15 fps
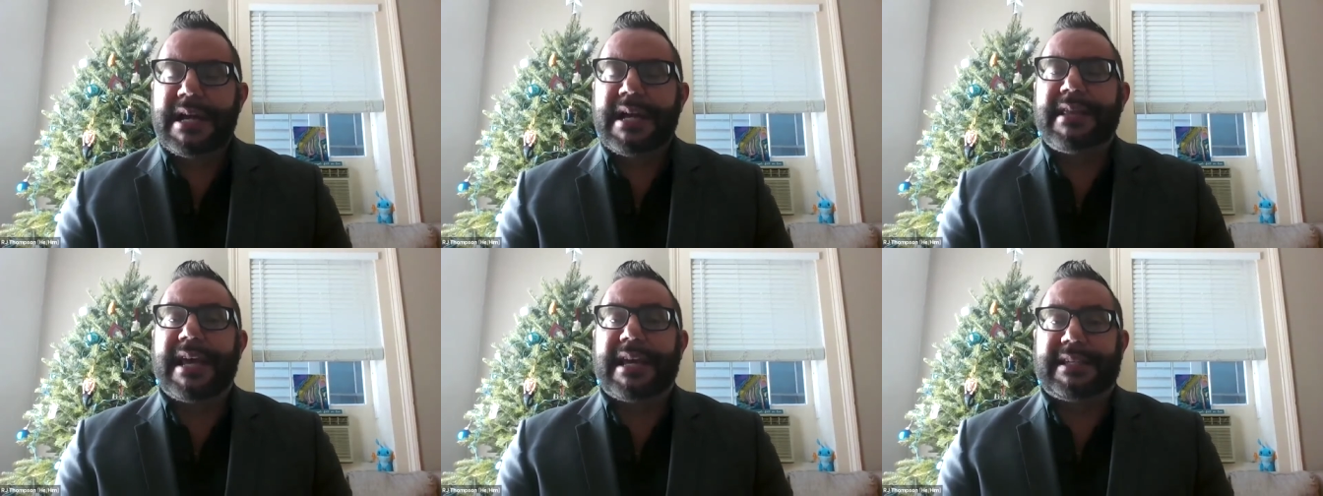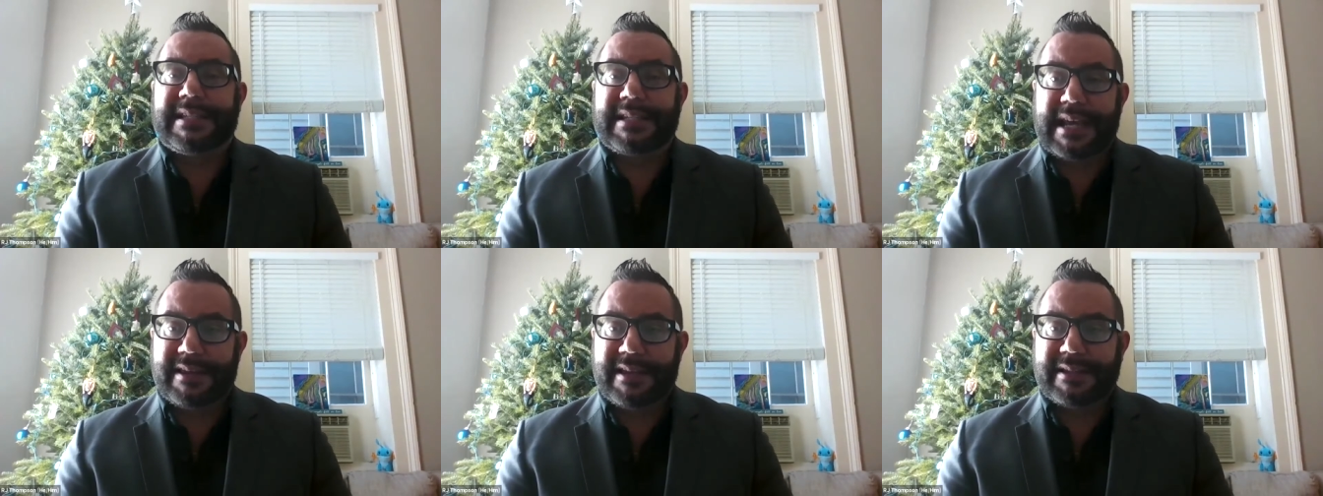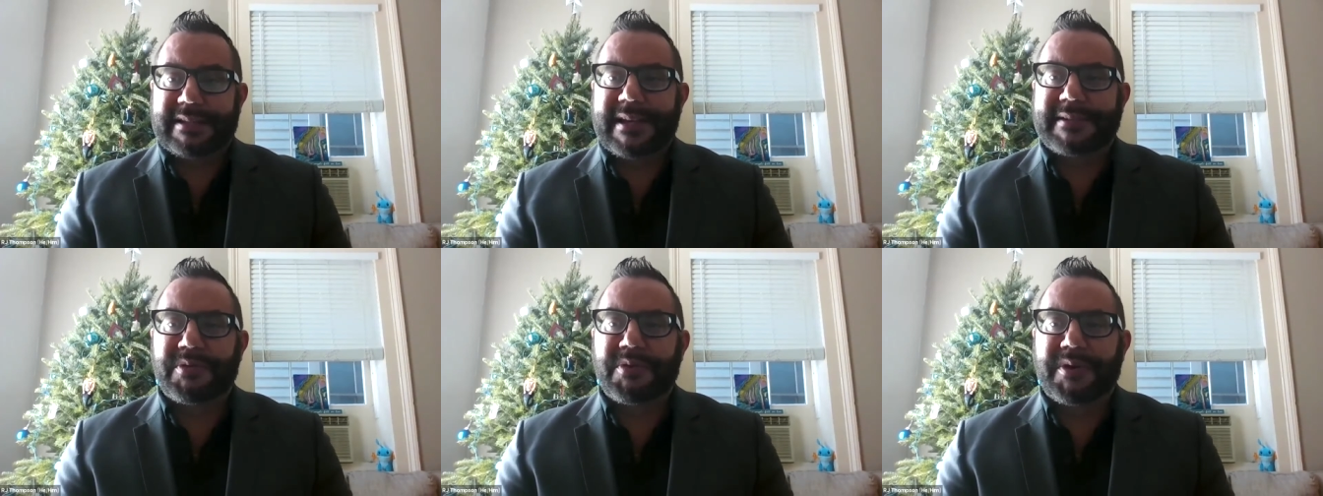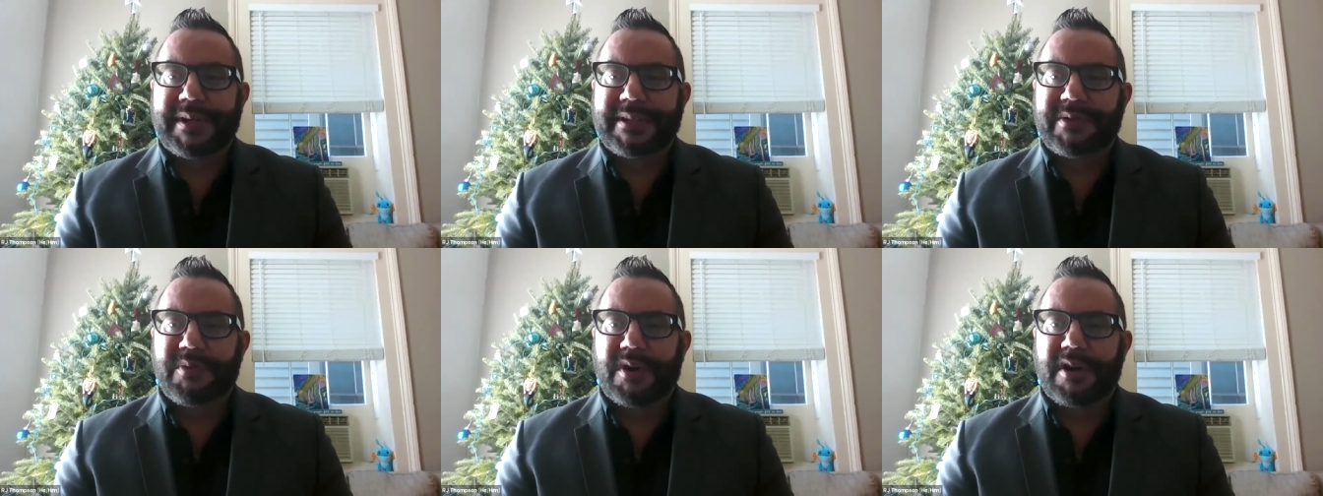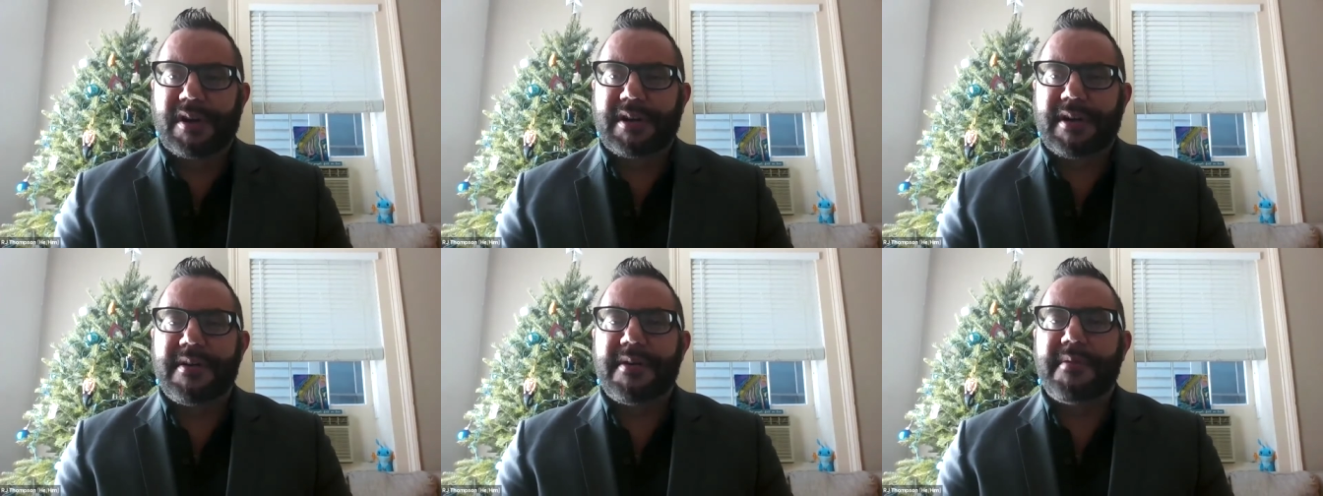They say that sex work is
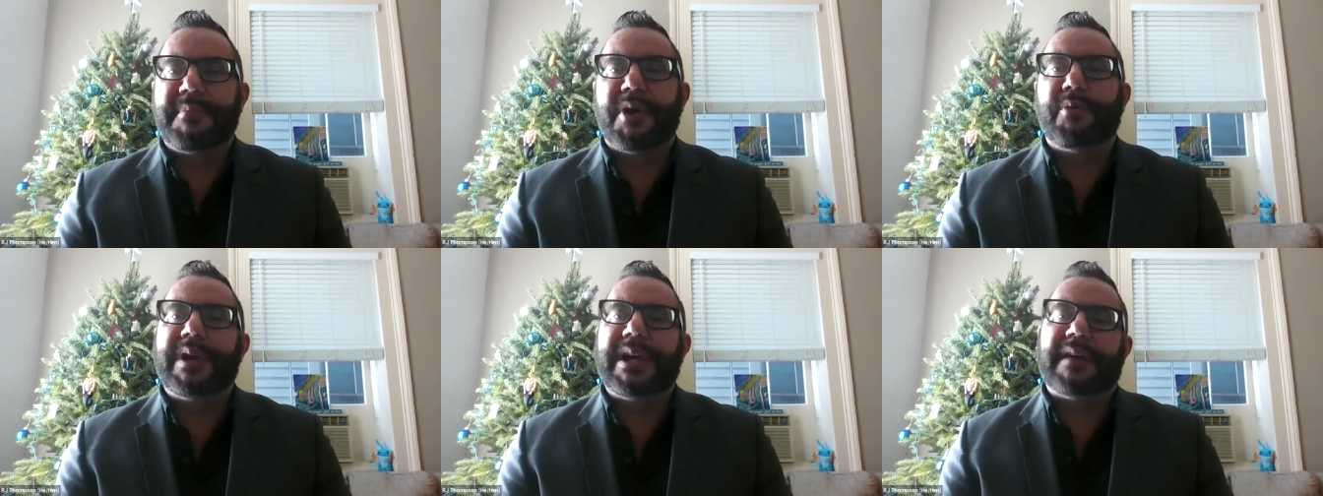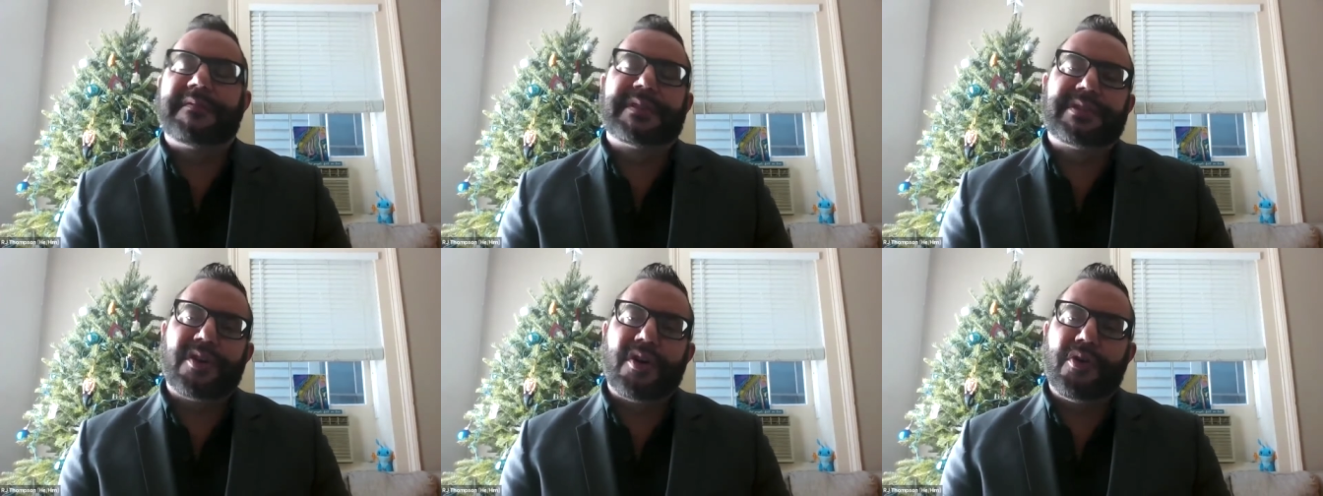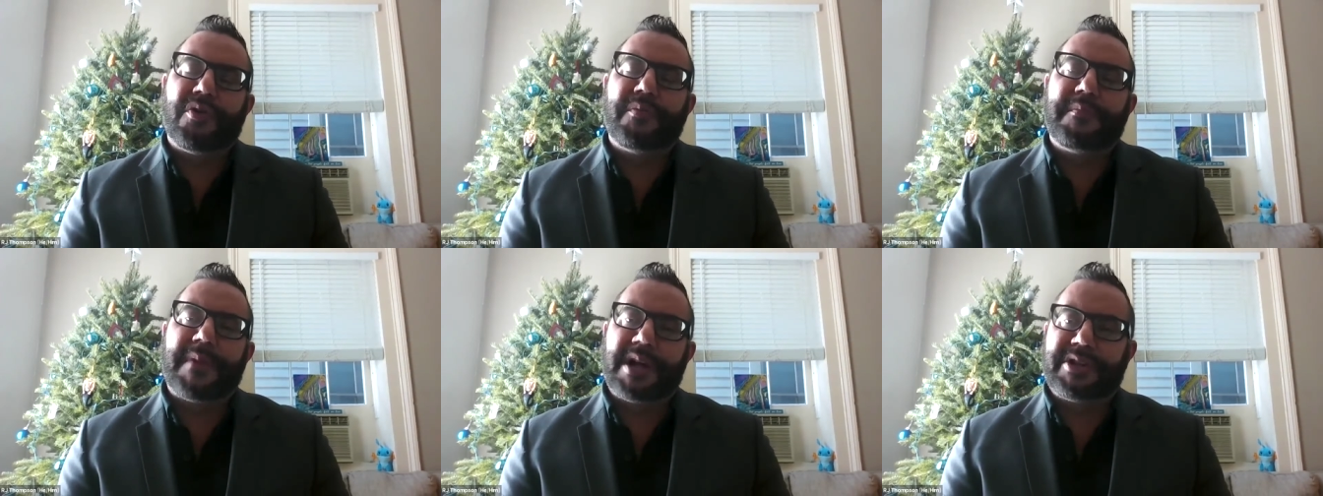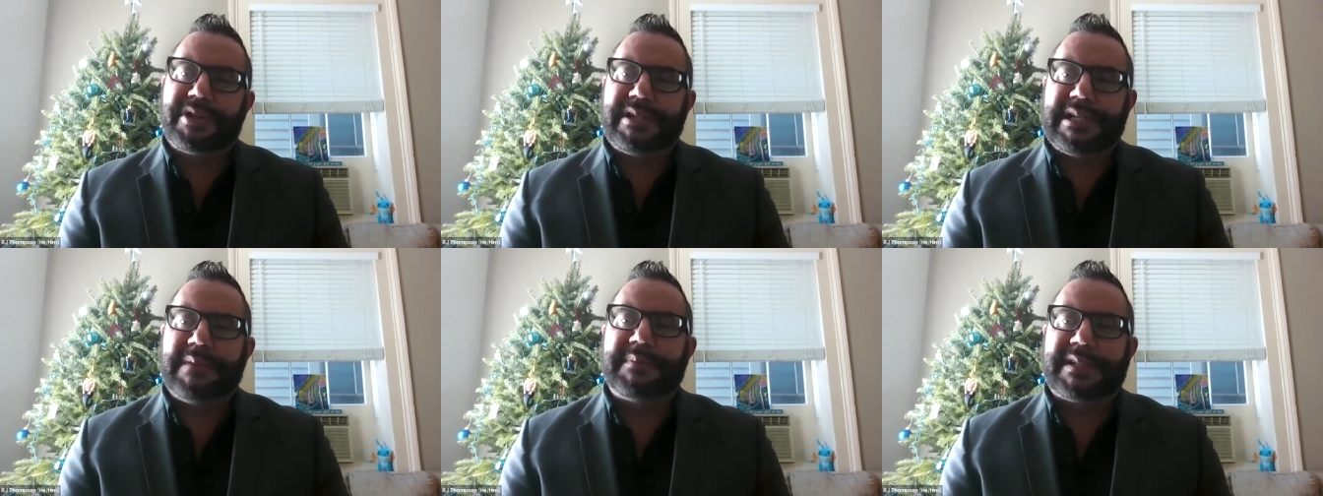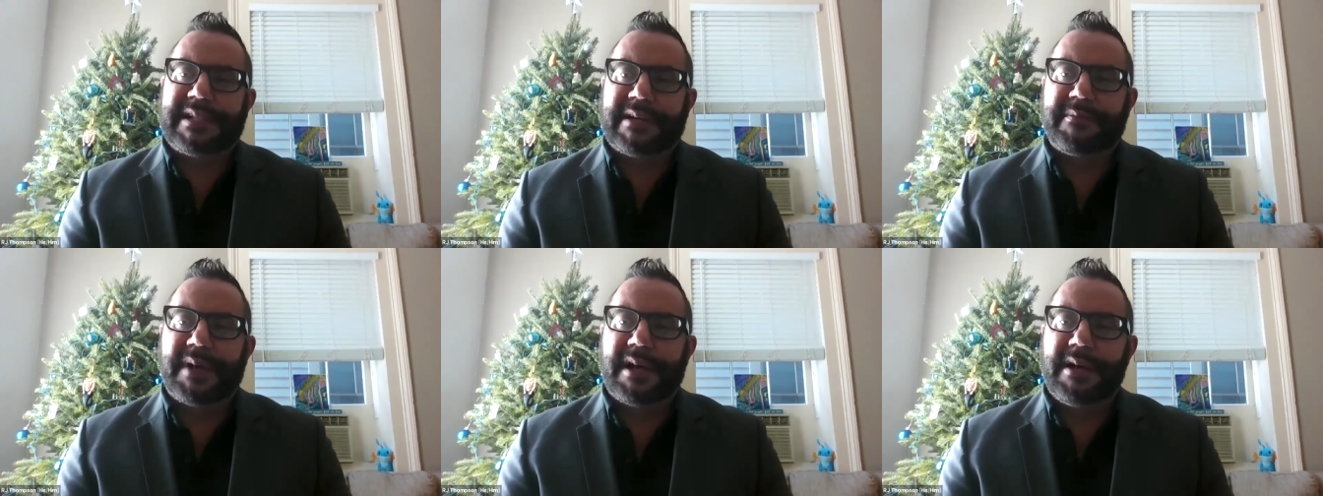work, but we have so much deep
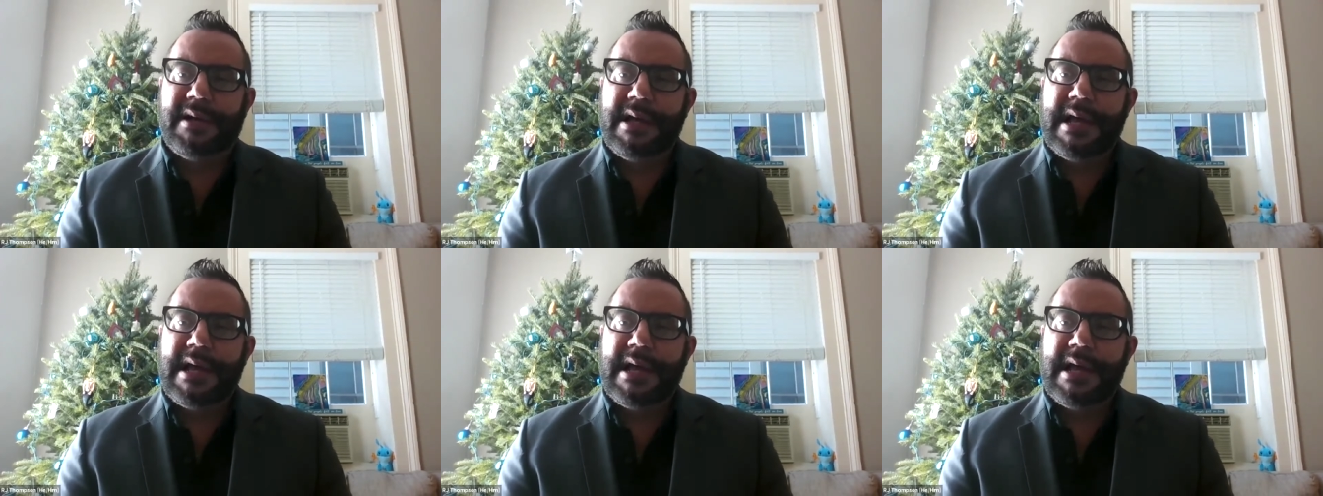stigma